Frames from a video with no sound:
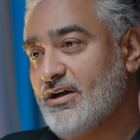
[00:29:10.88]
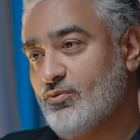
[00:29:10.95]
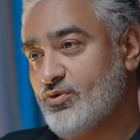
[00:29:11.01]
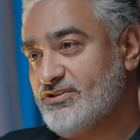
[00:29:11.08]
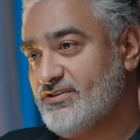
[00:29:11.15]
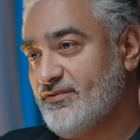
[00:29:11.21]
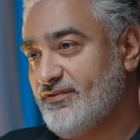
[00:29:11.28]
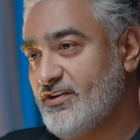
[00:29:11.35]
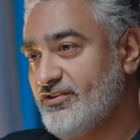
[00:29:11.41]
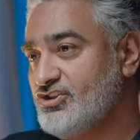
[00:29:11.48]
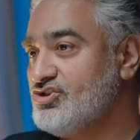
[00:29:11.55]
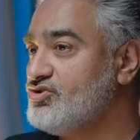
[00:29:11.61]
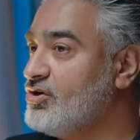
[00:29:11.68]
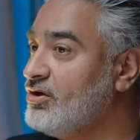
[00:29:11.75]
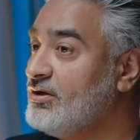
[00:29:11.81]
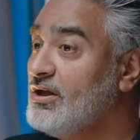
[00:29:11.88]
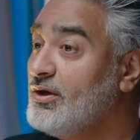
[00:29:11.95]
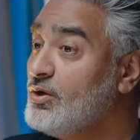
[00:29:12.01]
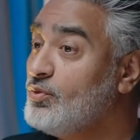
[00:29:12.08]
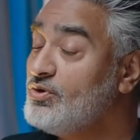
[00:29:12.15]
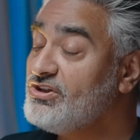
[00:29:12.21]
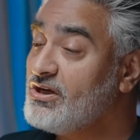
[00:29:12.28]
that wasn't very strong
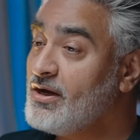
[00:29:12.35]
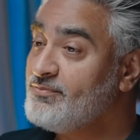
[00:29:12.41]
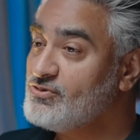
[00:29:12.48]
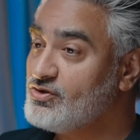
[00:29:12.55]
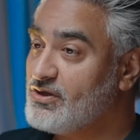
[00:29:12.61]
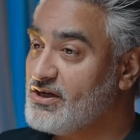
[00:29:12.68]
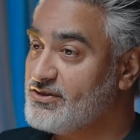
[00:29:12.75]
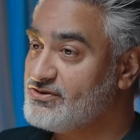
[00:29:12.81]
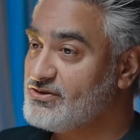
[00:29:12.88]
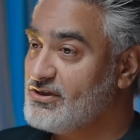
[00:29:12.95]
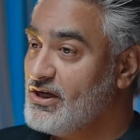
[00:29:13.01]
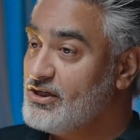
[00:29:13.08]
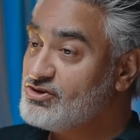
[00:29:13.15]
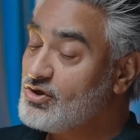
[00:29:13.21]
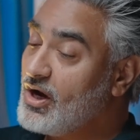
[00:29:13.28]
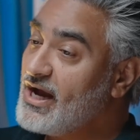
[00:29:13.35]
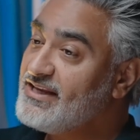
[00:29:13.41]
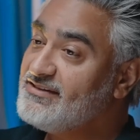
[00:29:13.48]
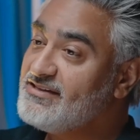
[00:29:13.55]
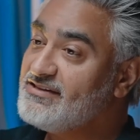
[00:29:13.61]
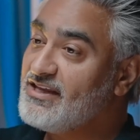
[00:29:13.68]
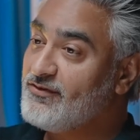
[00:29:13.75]
would come to us. So I did